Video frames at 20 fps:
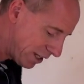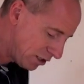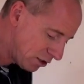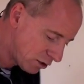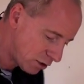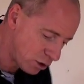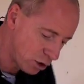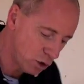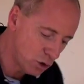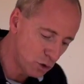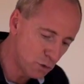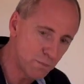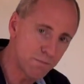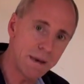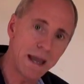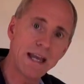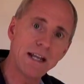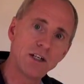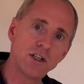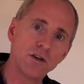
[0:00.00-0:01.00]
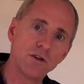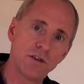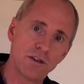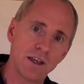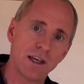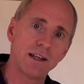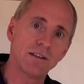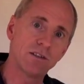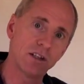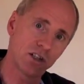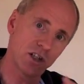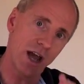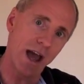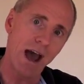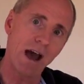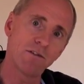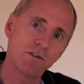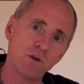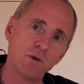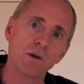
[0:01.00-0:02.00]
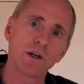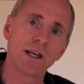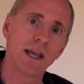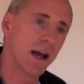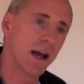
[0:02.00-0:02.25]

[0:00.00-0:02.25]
these two major things that you have to